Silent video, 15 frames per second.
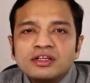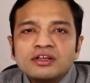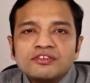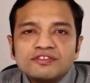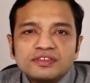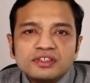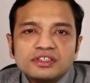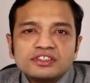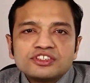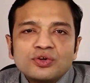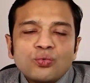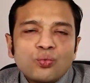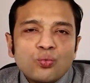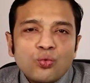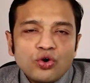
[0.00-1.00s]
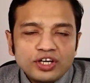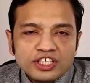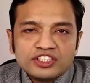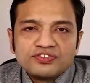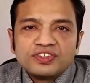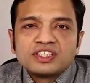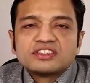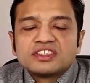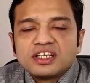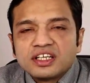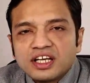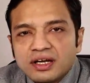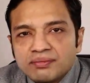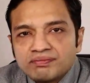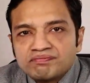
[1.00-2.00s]
First, what is fixed
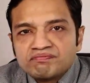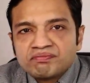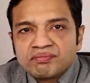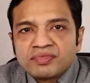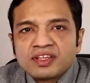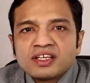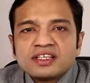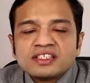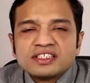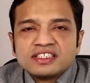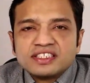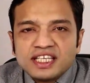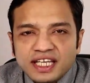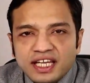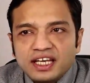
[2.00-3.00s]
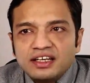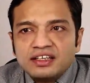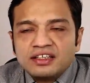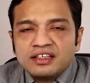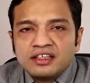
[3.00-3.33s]
income? Second,